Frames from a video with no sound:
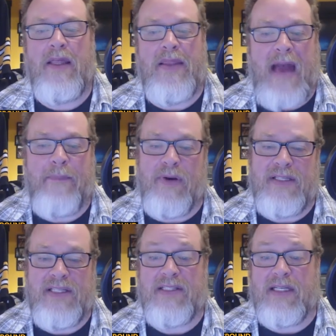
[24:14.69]
And that
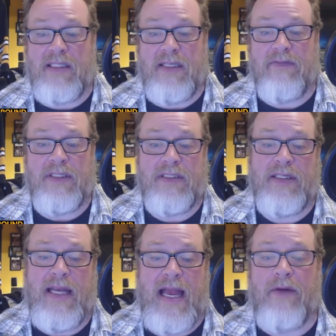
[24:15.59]
brings us to Cleveland.
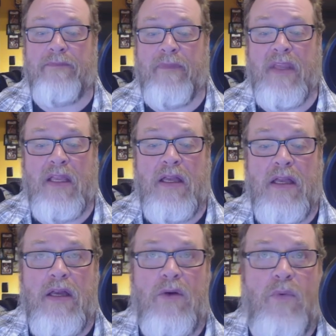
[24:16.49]
Now,
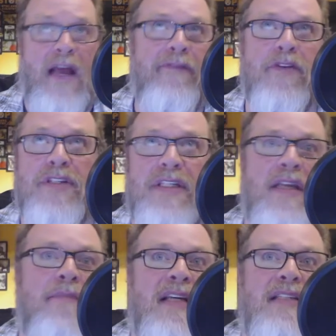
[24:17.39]
when I first
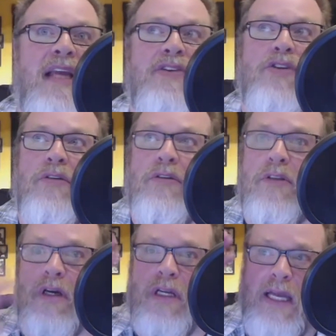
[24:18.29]
did my schedule
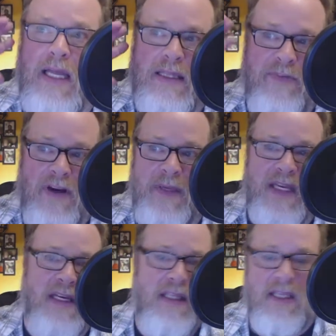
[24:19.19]
look at the very
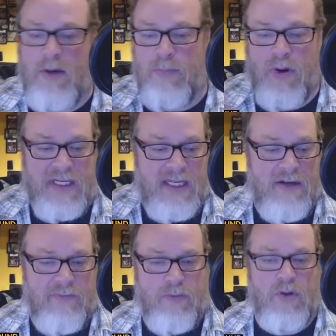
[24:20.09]
beginning of the year, broke it
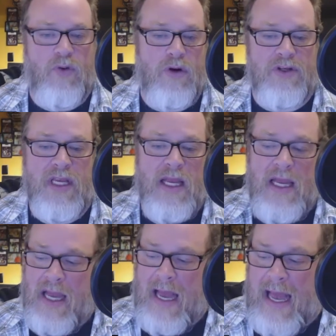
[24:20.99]
down into 4 quarters,
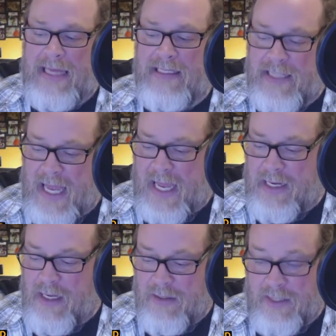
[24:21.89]
I
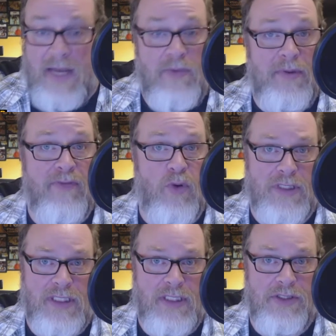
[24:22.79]
said that they would be
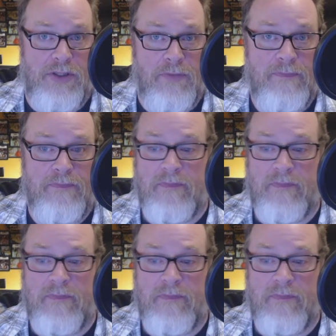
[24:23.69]
14-2.